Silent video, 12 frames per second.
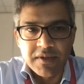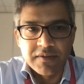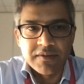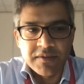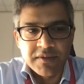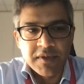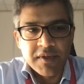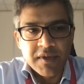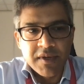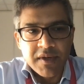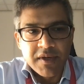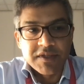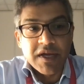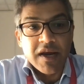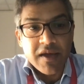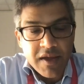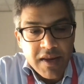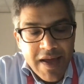It's
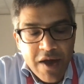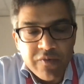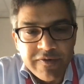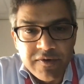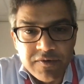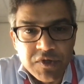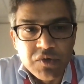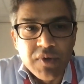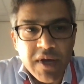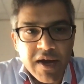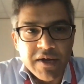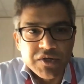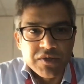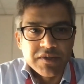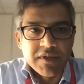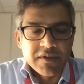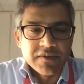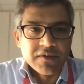in our view too large
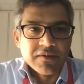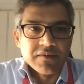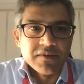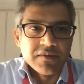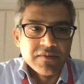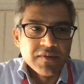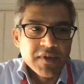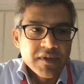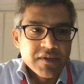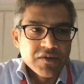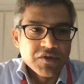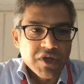to